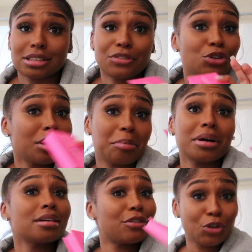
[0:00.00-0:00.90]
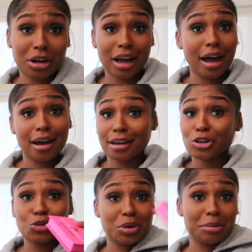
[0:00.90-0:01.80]
If you're a guy and
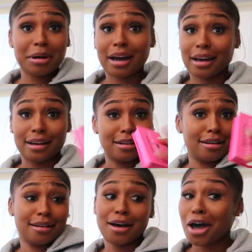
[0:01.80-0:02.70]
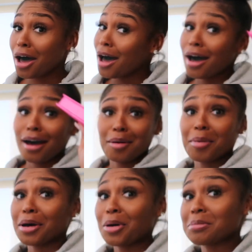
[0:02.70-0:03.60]
you want to buy,
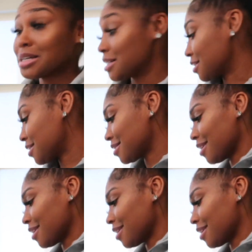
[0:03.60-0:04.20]
by all means.